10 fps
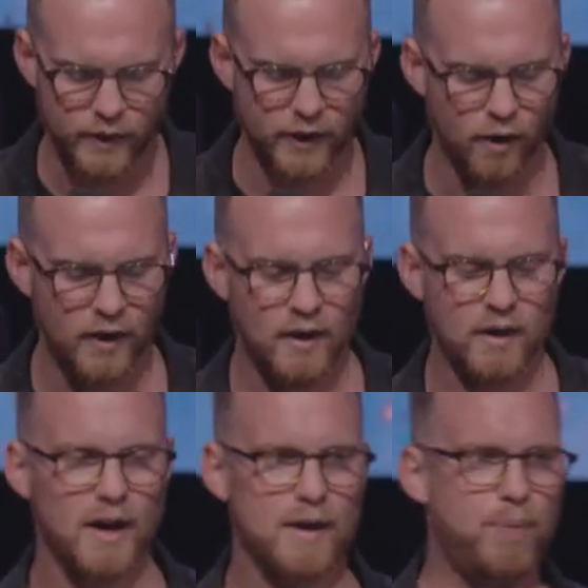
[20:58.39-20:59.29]
You know,
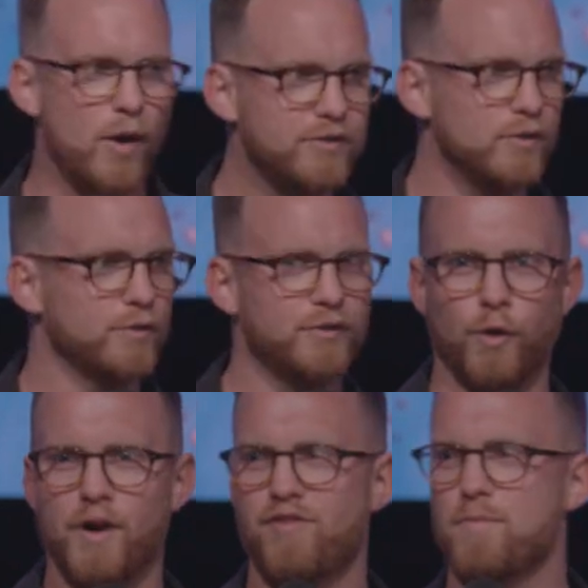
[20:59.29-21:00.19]
like a personal
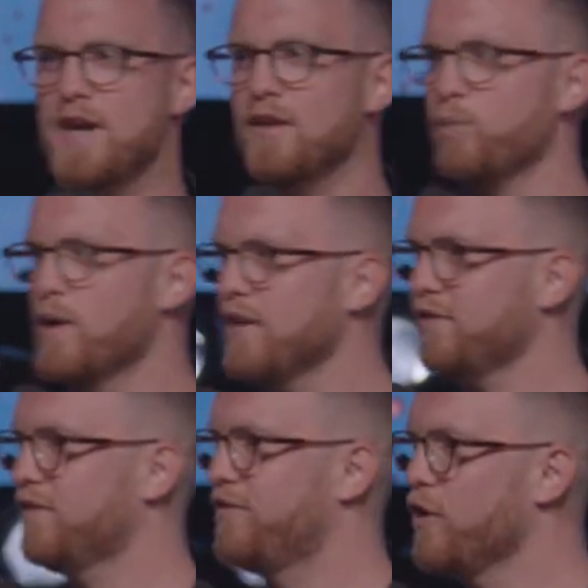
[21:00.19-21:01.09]
story for me is when I
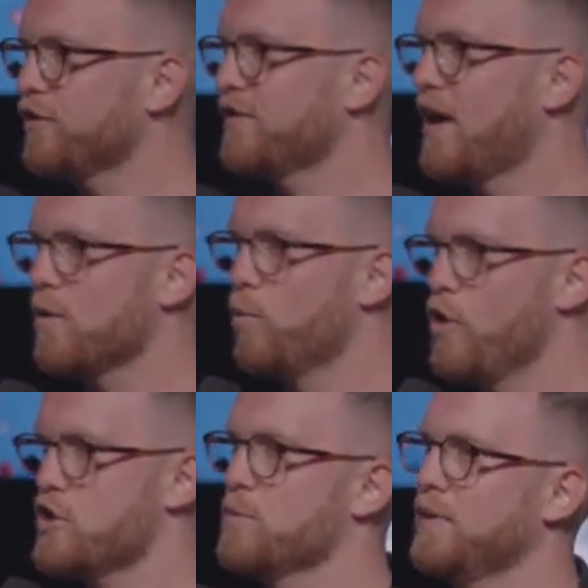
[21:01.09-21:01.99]
first started
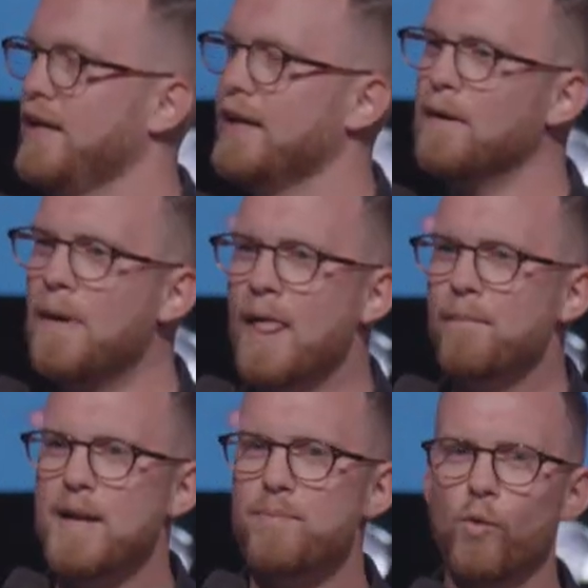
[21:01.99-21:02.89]
worship leading,
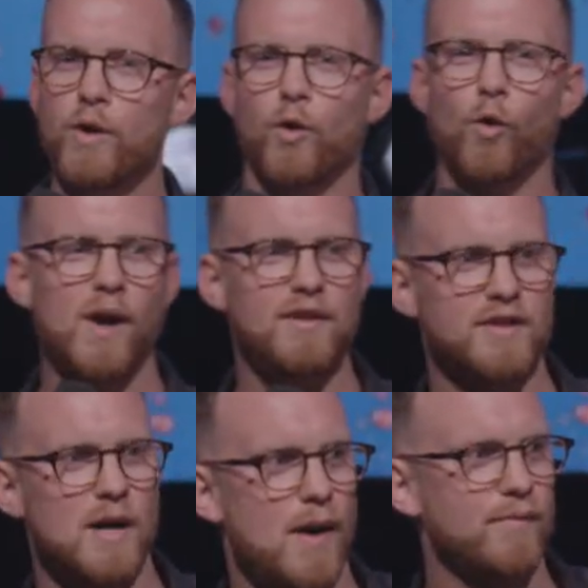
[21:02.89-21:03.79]
people would always
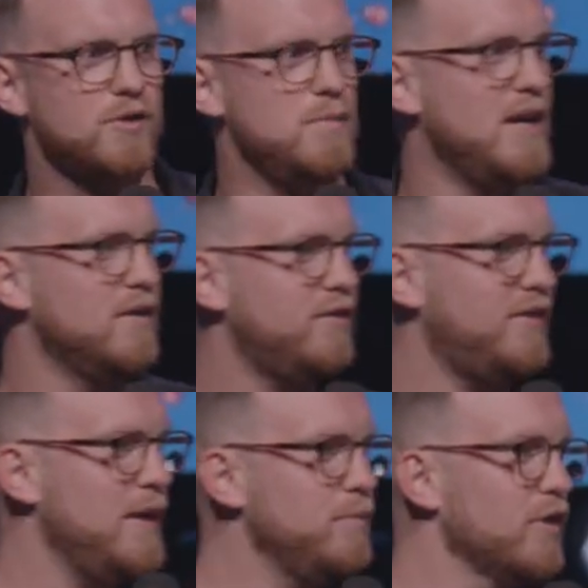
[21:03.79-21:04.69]
come up to me and seem to